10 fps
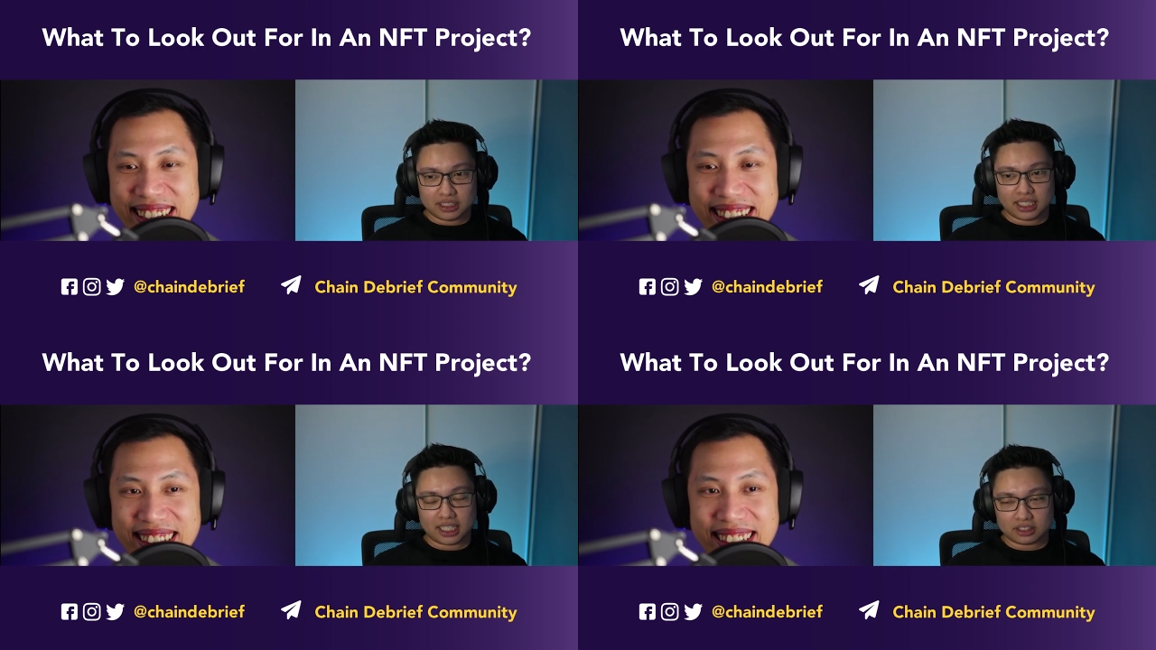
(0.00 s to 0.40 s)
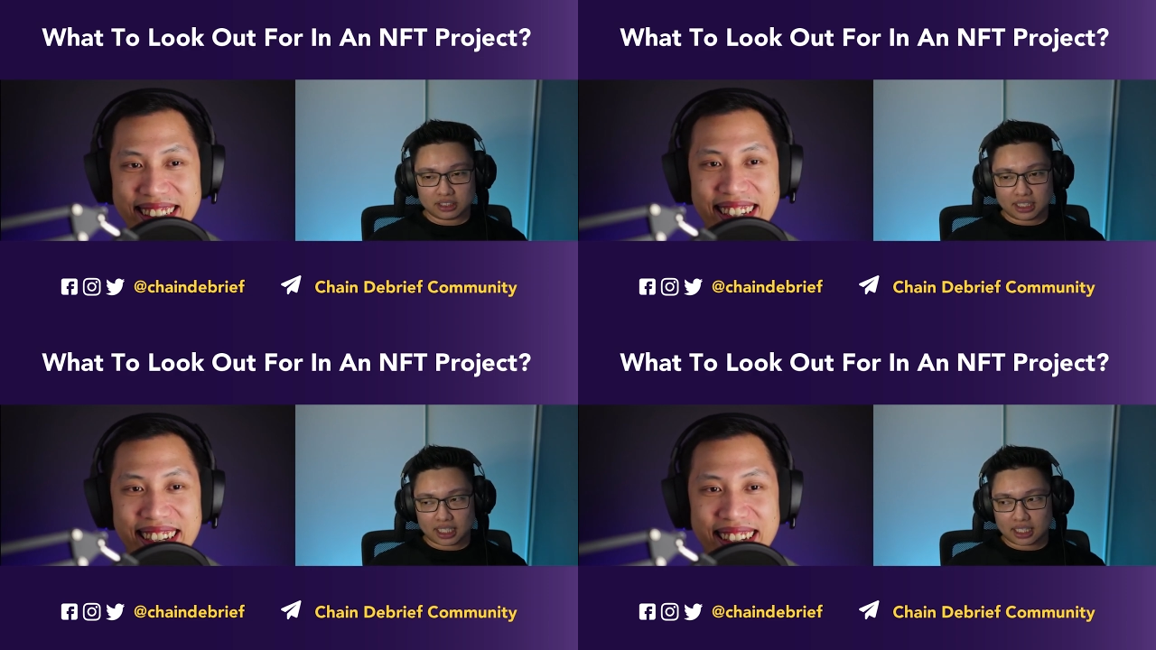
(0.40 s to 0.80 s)
Speaker 1: And
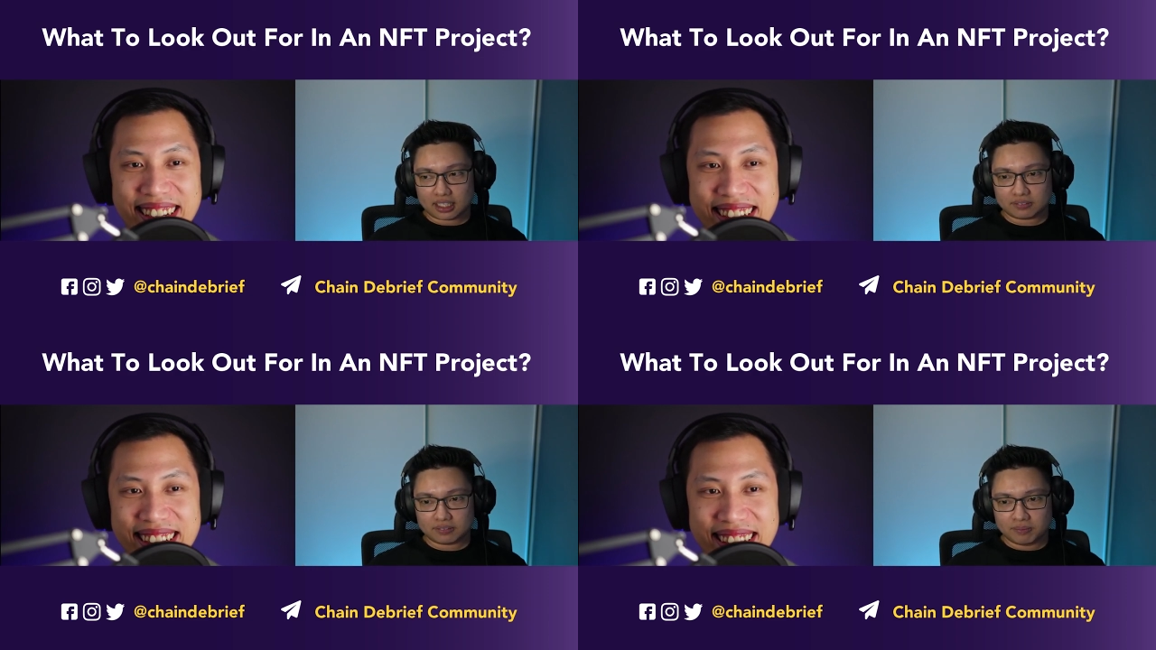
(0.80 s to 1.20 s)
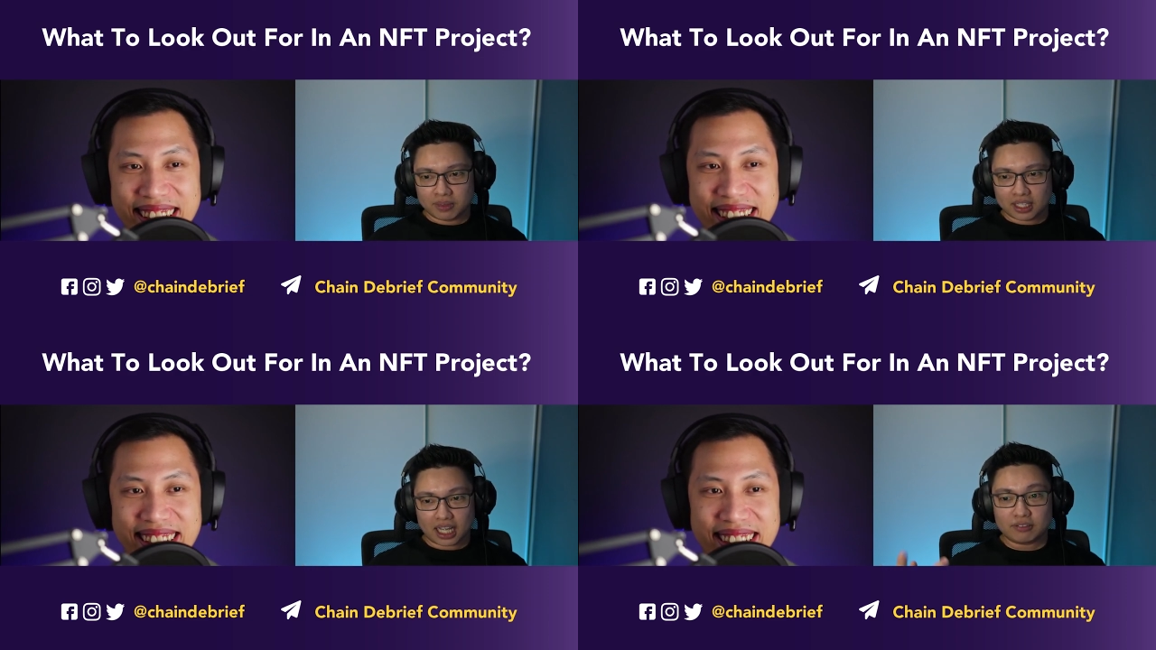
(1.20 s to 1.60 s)
actually, I
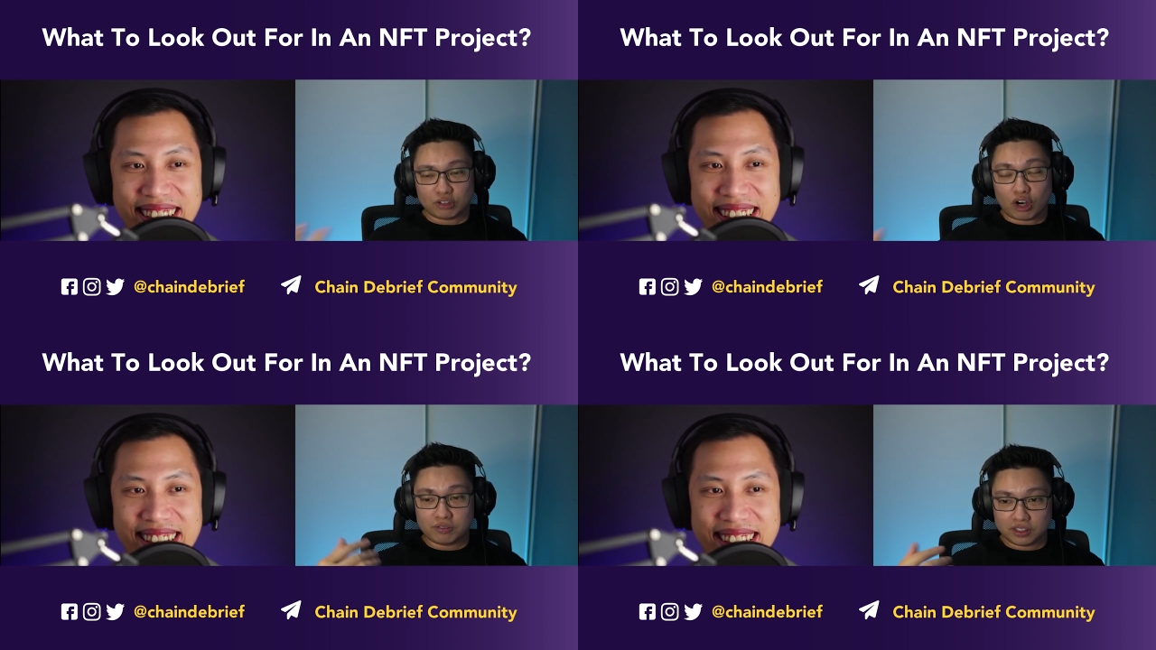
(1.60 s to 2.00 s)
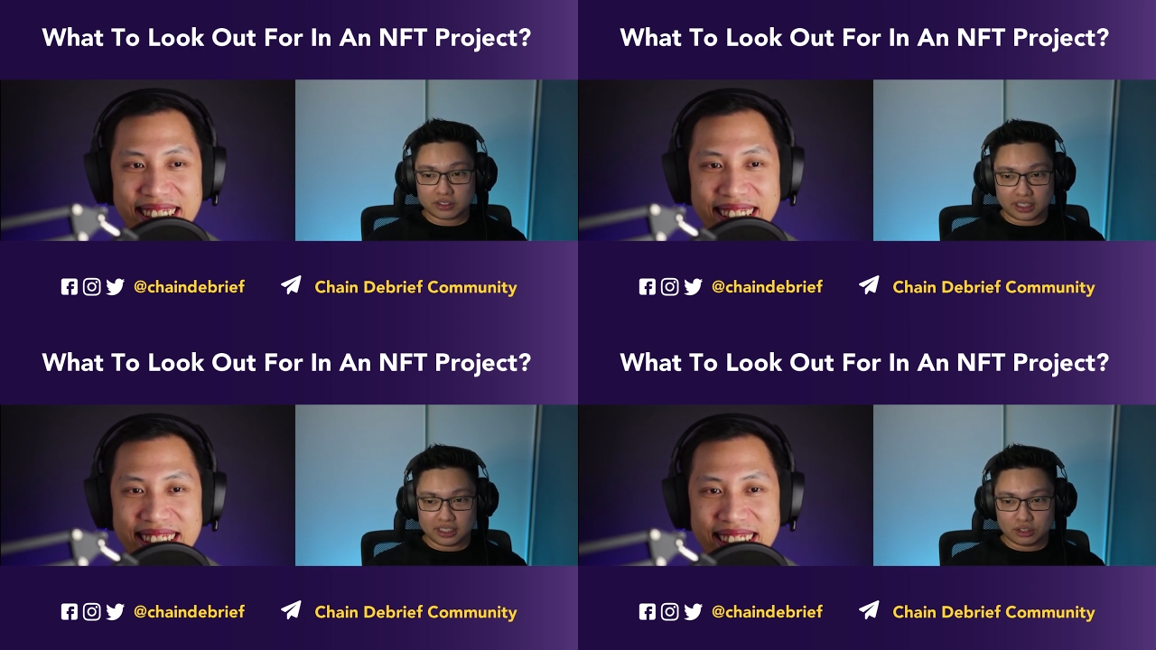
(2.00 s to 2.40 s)
have offers
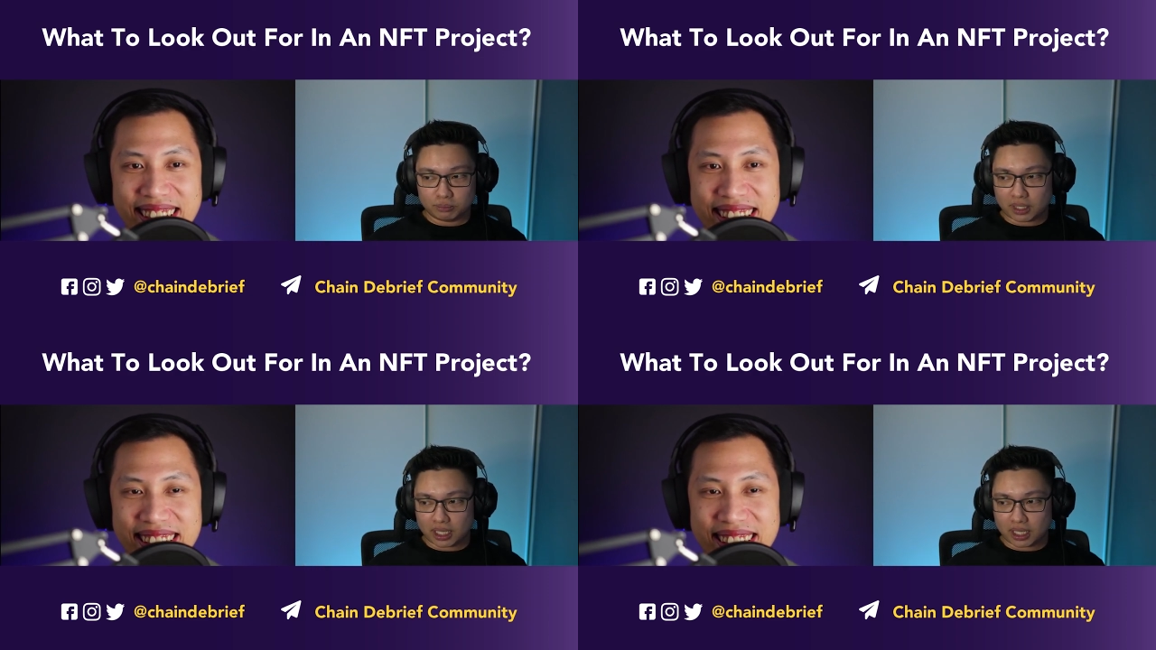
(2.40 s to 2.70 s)
ready to buy